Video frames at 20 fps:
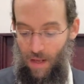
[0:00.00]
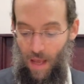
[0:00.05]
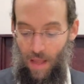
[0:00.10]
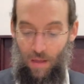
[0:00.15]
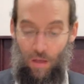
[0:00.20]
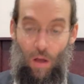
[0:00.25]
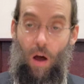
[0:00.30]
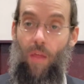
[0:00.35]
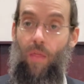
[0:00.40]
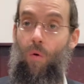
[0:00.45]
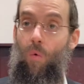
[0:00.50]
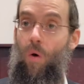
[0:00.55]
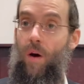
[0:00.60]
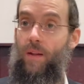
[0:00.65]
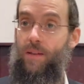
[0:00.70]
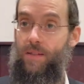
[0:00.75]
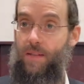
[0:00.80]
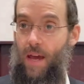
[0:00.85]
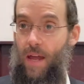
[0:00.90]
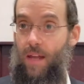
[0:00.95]
and the other
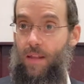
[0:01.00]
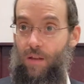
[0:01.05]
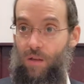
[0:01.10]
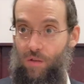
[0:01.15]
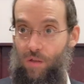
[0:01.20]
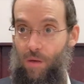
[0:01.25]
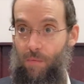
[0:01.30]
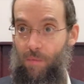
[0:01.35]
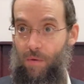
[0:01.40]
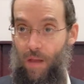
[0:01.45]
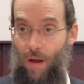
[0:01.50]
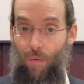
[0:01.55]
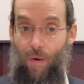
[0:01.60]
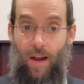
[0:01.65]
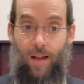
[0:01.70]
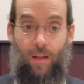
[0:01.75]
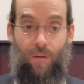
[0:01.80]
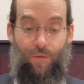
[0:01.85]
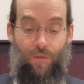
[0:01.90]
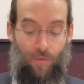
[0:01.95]
one is getting the ksuba
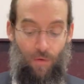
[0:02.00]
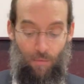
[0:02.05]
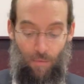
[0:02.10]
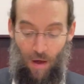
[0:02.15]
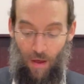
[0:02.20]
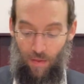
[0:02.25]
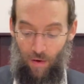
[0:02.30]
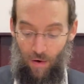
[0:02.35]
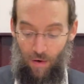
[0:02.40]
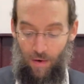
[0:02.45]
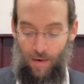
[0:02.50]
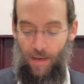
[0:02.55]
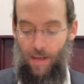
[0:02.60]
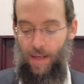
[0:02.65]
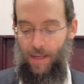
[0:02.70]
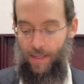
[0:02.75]
directly from the mother.